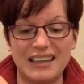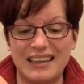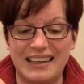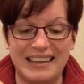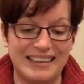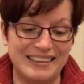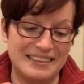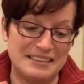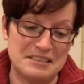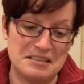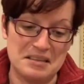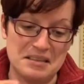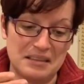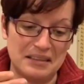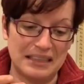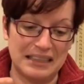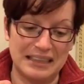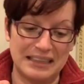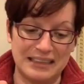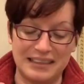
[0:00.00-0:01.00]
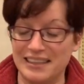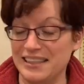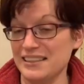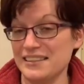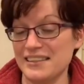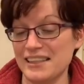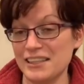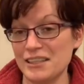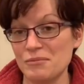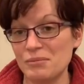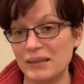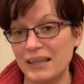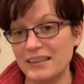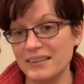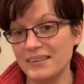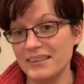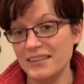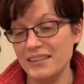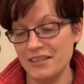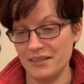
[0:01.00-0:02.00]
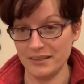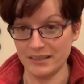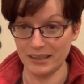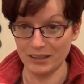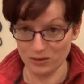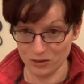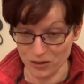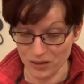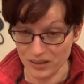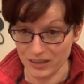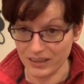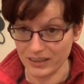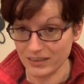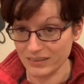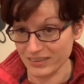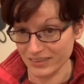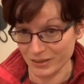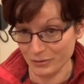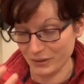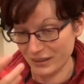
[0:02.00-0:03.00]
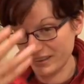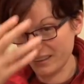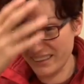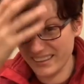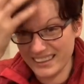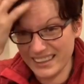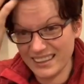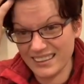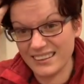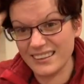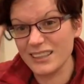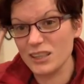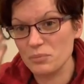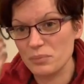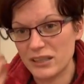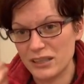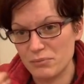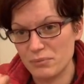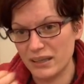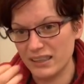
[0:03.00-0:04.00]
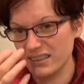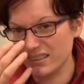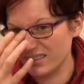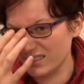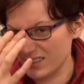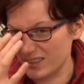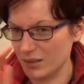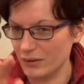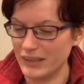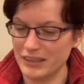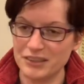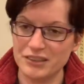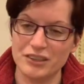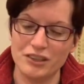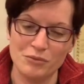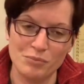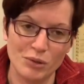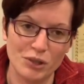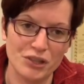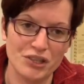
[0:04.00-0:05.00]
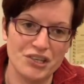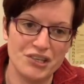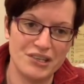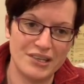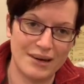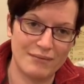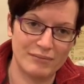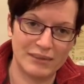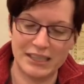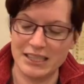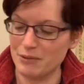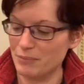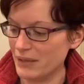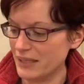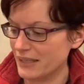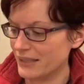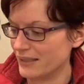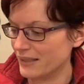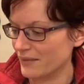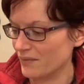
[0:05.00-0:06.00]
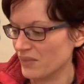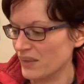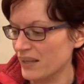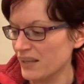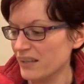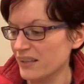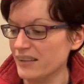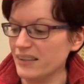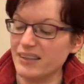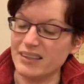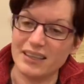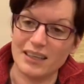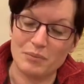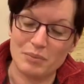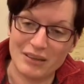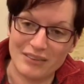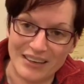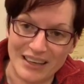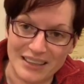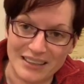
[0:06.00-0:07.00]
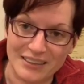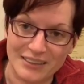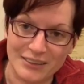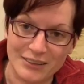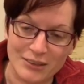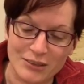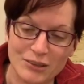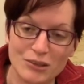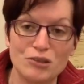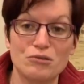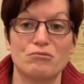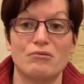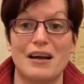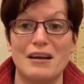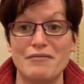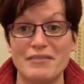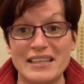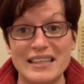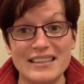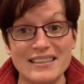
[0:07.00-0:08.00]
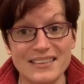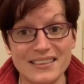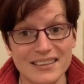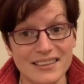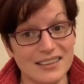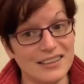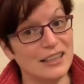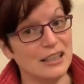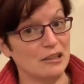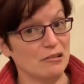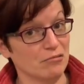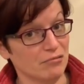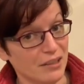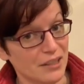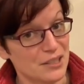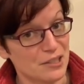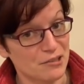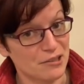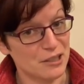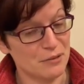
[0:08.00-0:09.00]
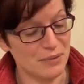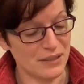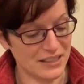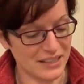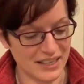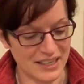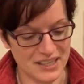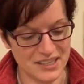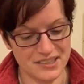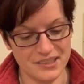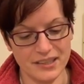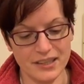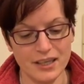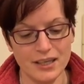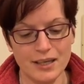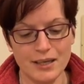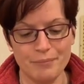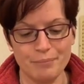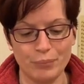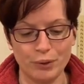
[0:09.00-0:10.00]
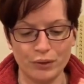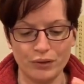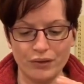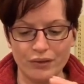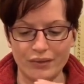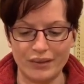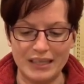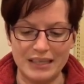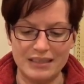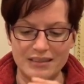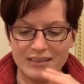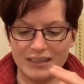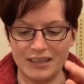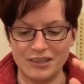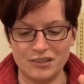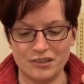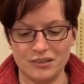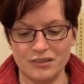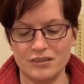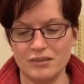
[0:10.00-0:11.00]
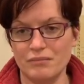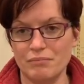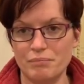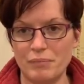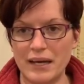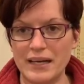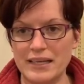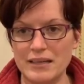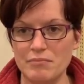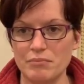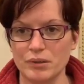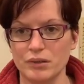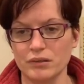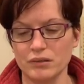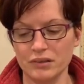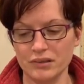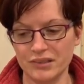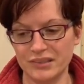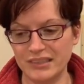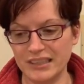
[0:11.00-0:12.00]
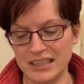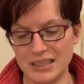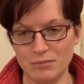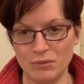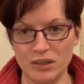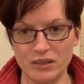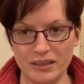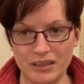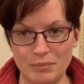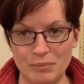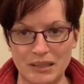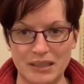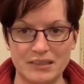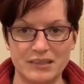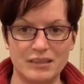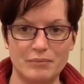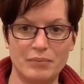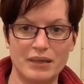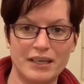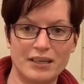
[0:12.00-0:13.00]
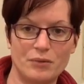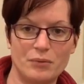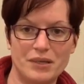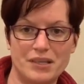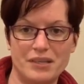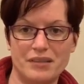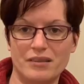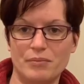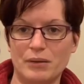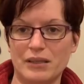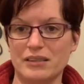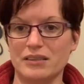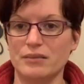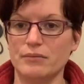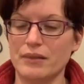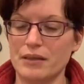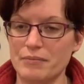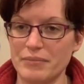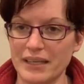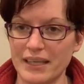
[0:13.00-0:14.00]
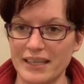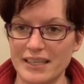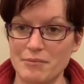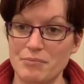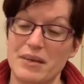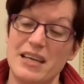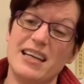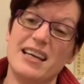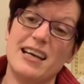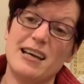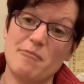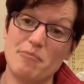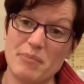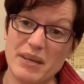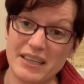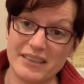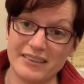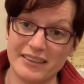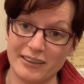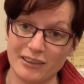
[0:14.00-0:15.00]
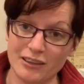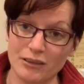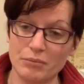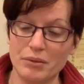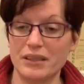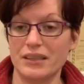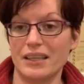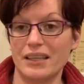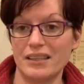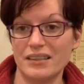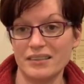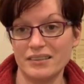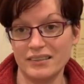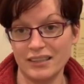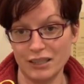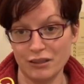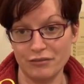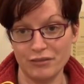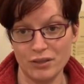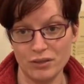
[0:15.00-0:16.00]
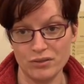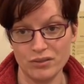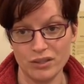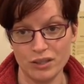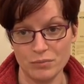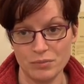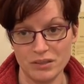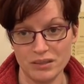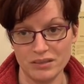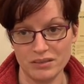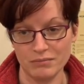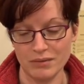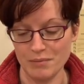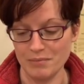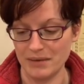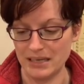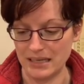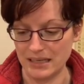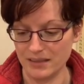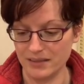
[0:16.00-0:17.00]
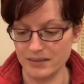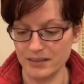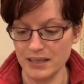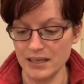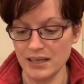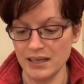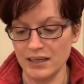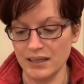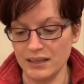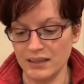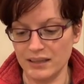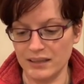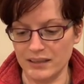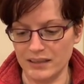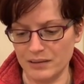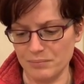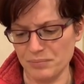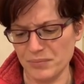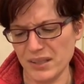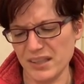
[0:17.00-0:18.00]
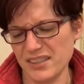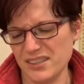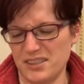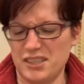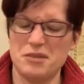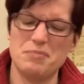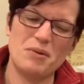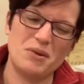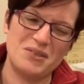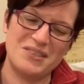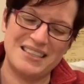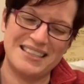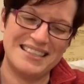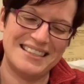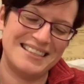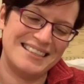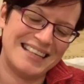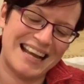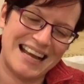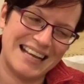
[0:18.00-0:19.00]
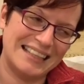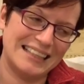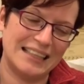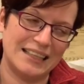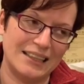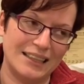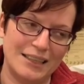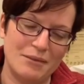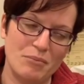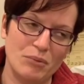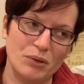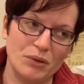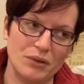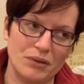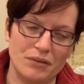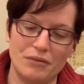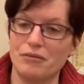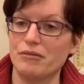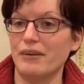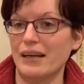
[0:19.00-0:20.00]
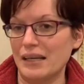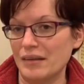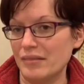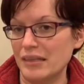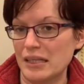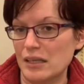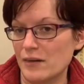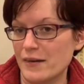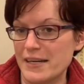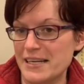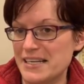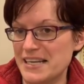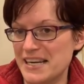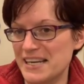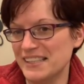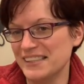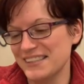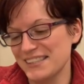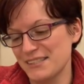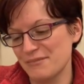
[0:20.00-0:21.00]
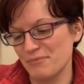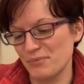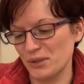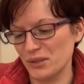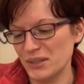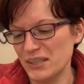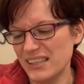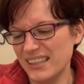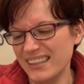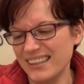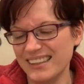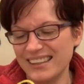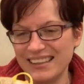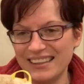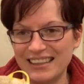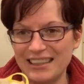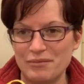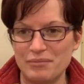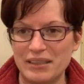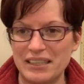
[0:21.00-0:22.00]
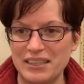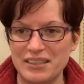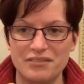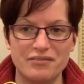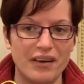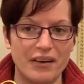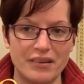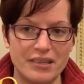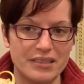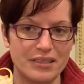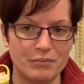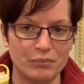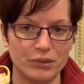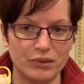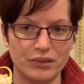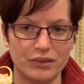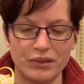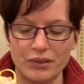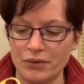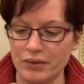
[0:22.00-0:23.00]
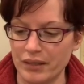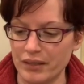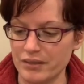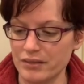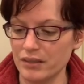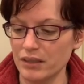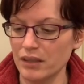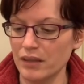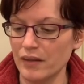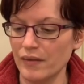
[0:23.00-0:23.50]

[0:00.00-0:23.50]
and that's kind of plenty. You can add other things as well. You can add a little bit of pasta, don't add too much, generally speaking. You can add a bit of egg noodles, Ryvita, Rice Krispie cakes, but these I just buy in bulk, stick them all in a plastic bag, which is the plastic bag behind me, mix it up, and then stick a few scoops into my mix. So I suppose this is technically more than 5 ingredients, but it's very simple to do this.